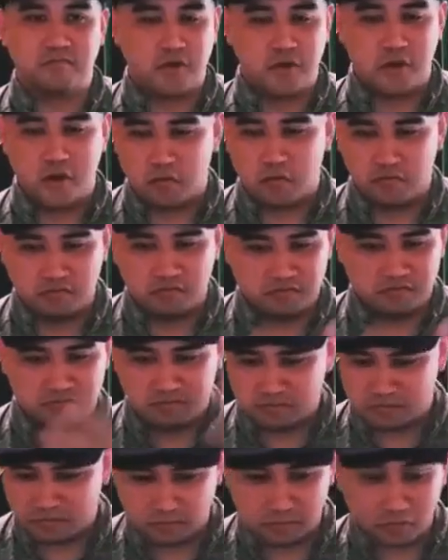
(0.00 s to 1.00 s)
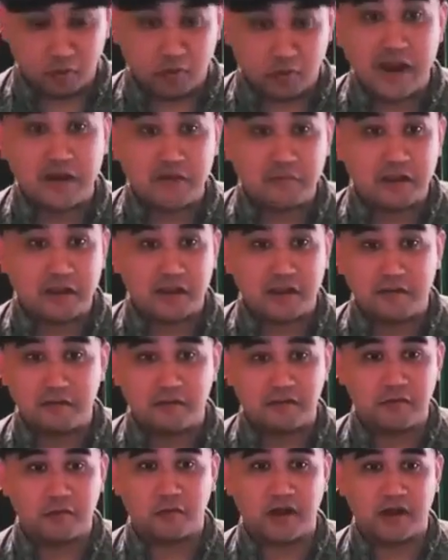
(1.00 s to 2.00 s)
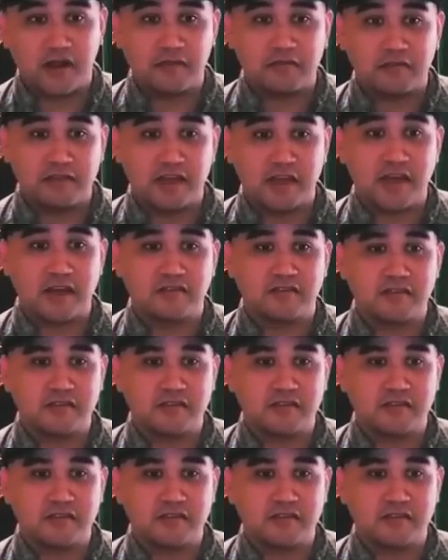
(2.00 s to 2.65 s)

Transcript: know, berate me for what I've said.